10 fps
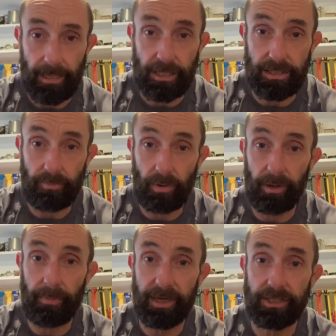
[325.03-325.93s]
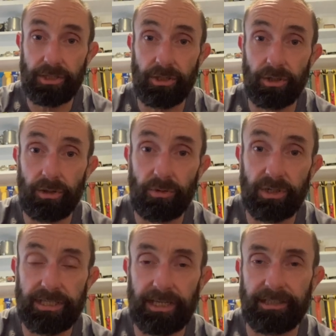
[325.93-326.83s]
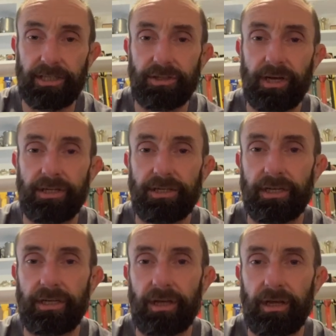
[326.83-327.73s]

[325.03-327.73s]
it's probably better to do static stretching